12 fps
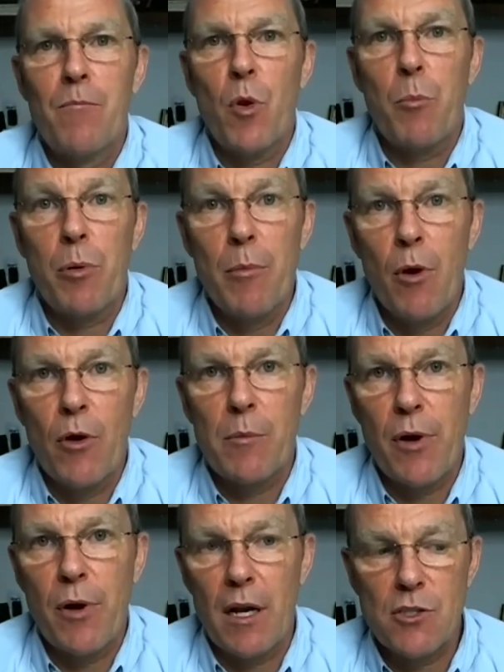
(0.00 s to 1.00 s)
promoting
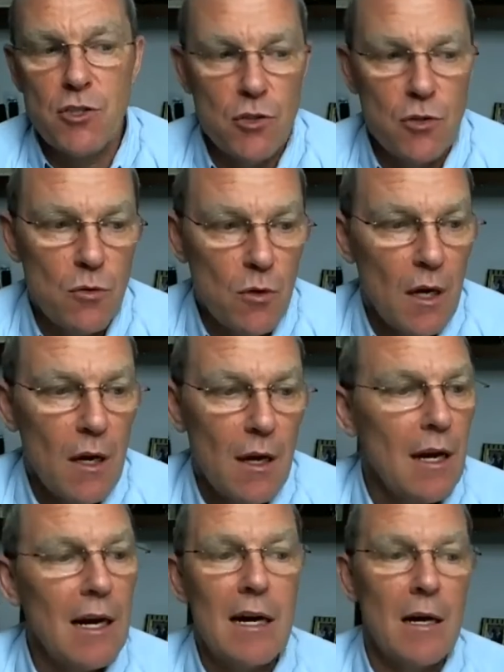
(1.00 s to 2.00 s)
products to,
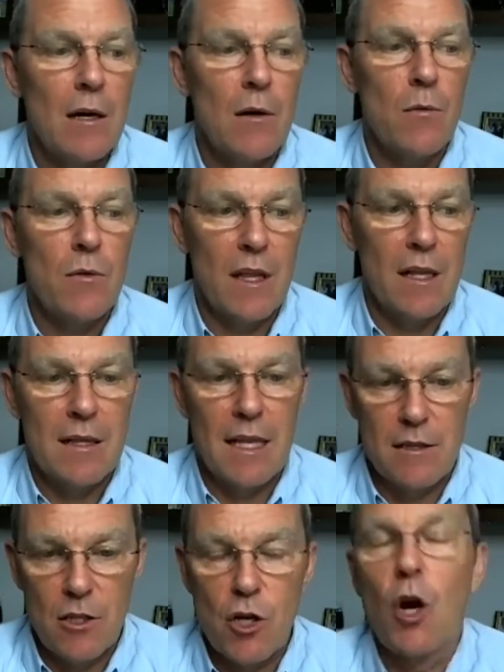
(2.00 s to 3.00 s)
that
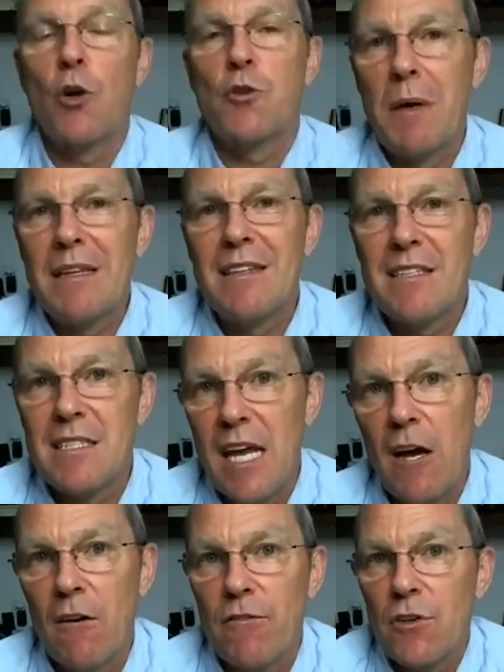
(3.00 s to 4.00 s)
the coach made the
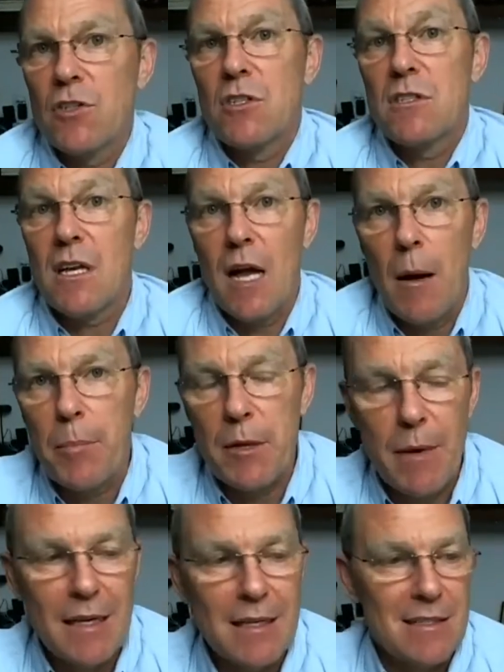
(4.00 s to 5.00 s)
sale versus the company
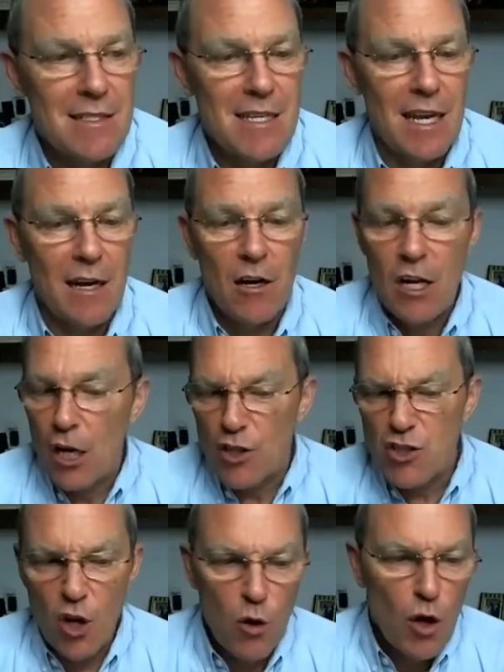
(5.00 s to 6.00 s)
making the sale.
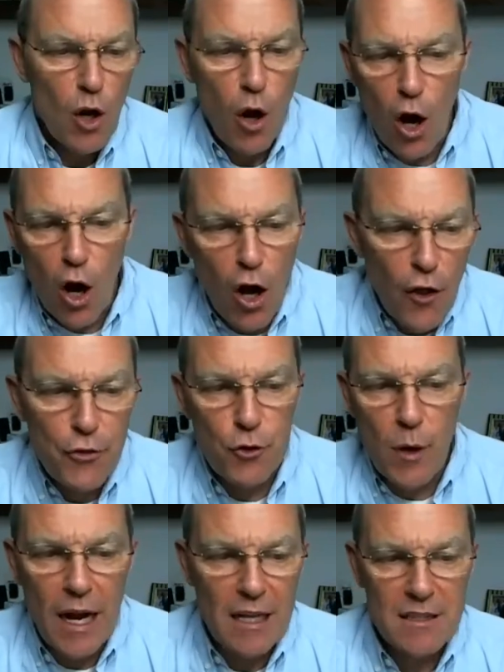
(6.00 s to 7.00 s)
So all
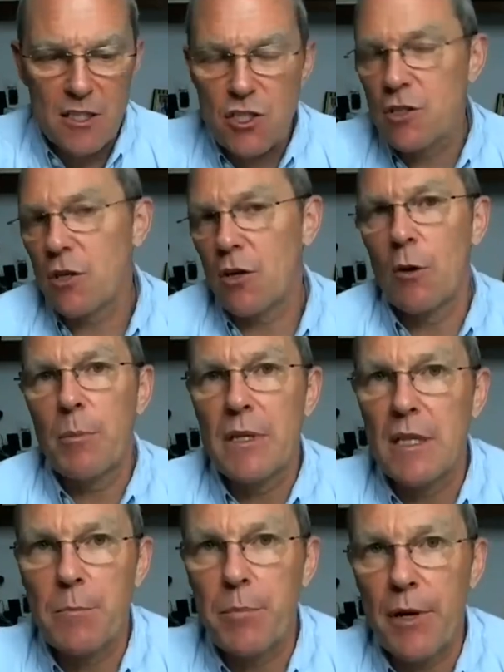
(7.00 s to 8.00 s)
throughout this
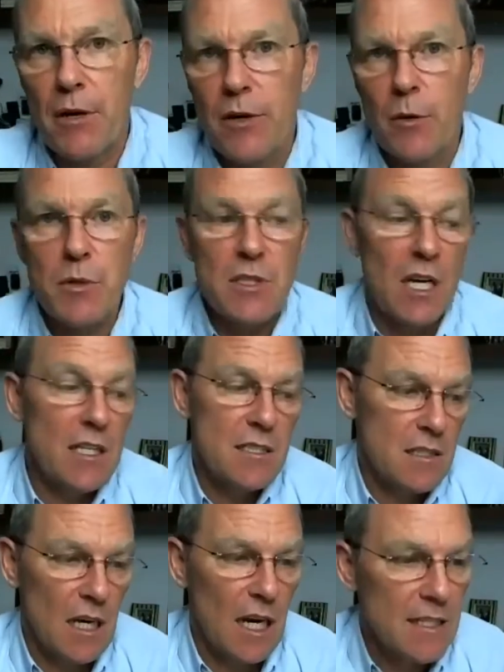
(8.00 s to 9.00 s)
turbulent period, which I
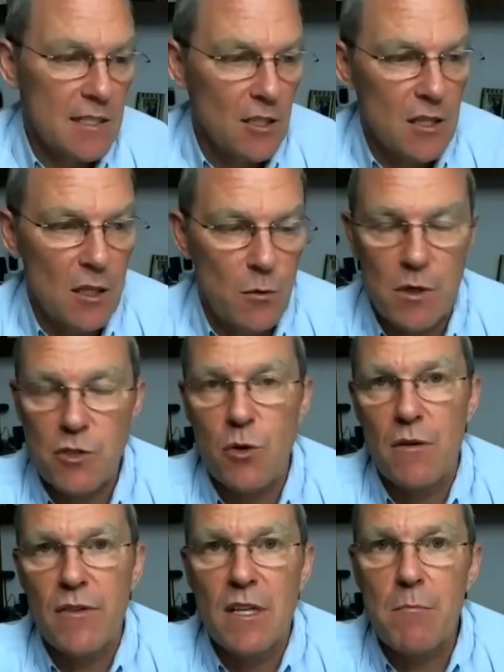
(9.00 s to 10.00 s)
still think we're sort
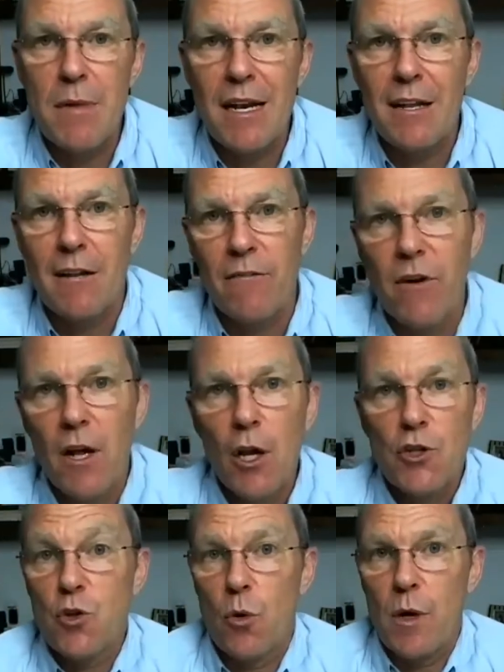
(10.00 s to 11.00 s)
of in the middle of
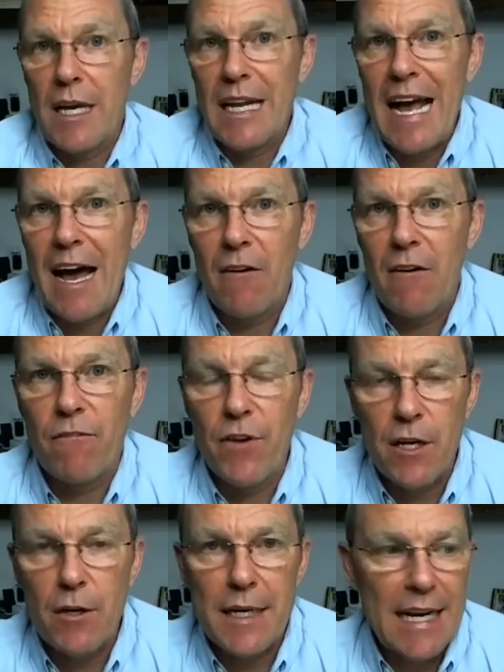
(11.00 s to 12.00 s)
sorting it out and
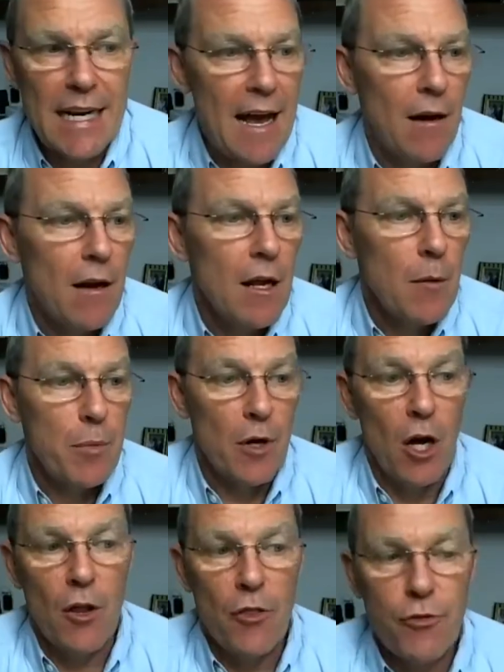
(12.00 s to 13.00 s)
figuring it out, but
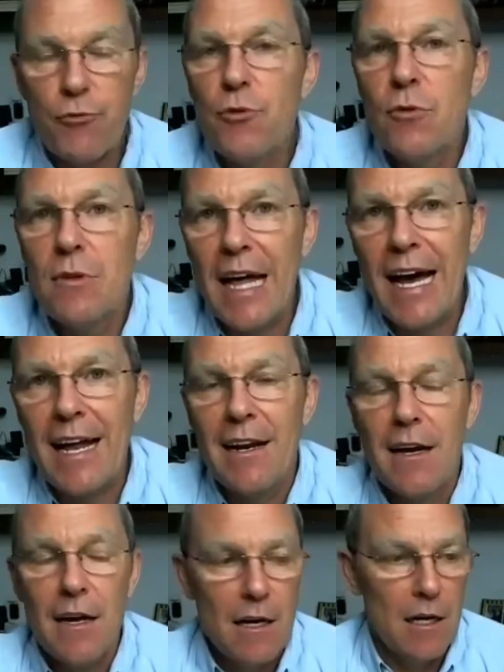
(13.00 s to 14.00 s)
all through that,
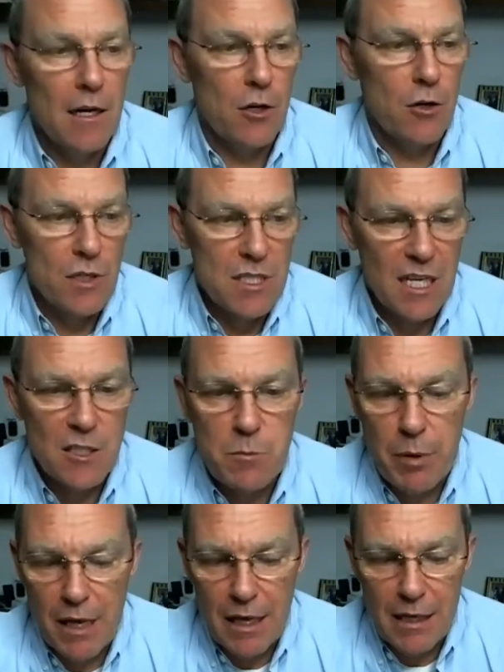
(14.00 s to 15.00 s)
Chris has
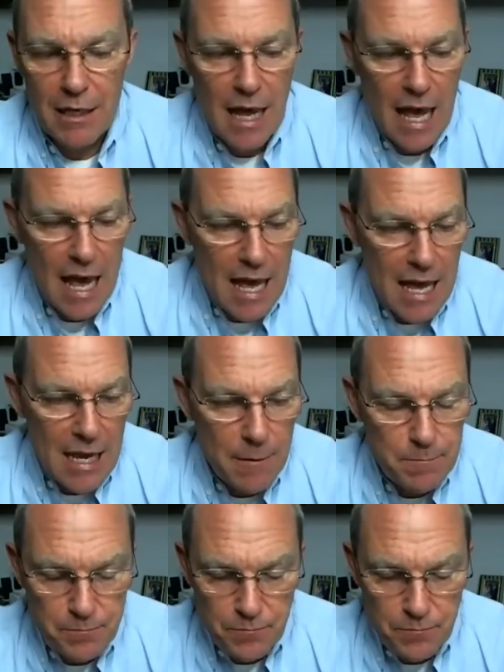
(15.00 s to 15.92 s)
been a